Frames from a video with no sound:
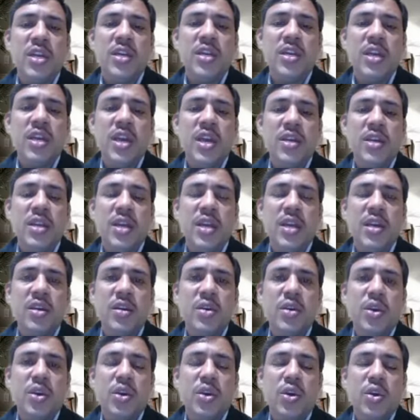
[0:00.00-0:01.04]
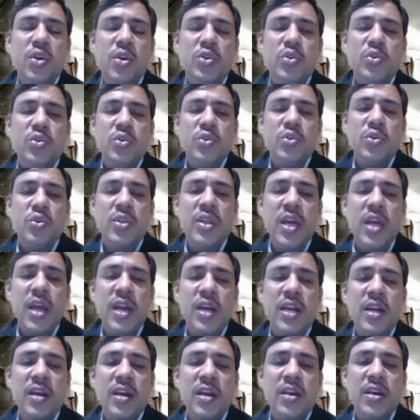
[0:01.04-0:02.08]
can take, so
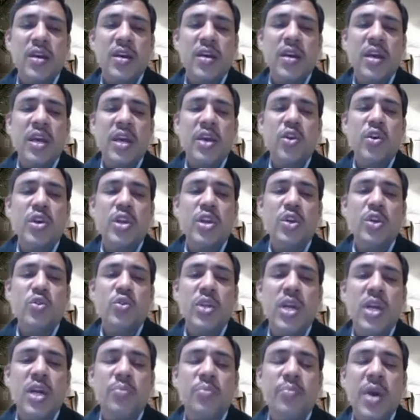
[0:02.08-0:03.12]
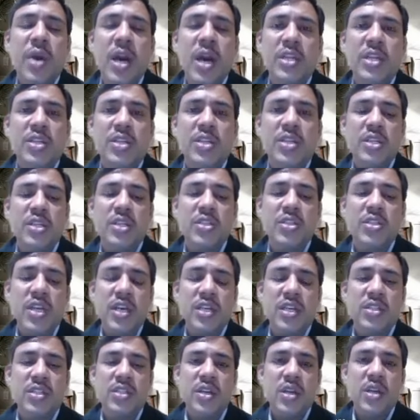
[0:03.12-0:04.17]
that according to that partial
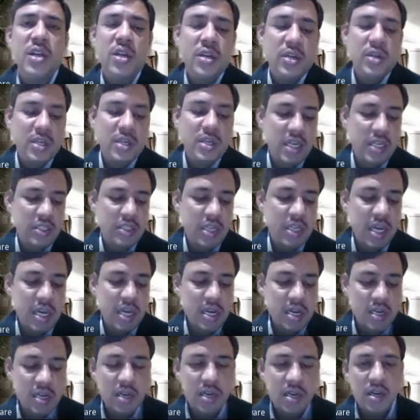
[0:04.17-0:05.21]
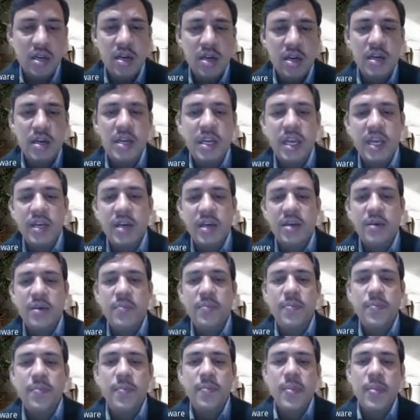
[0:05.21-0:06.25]
discharge tests are taken.
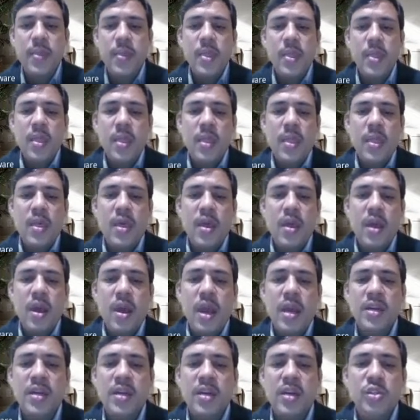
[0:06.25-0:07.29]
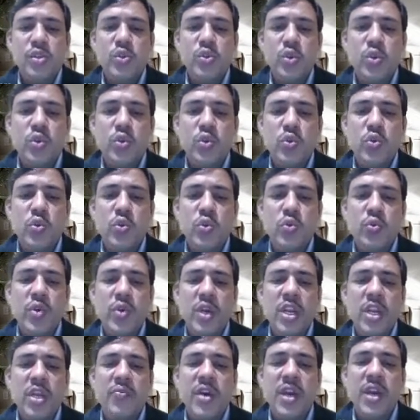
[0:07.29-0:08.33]
And also to
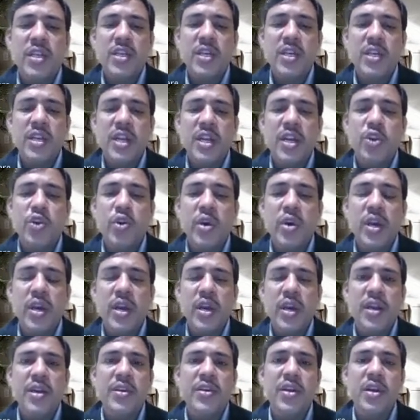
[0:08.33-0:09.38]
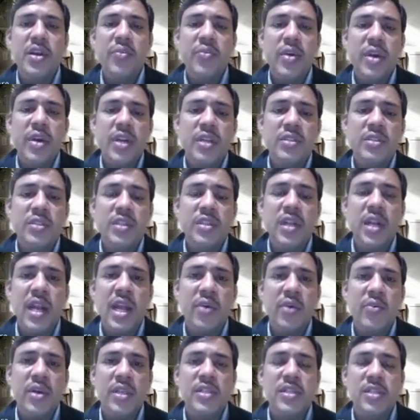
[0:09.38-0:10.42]
verify the radio interference
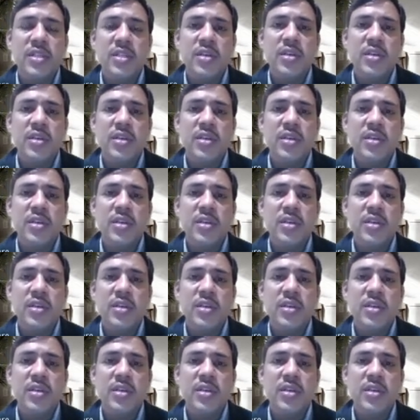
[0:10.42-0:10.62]
levels.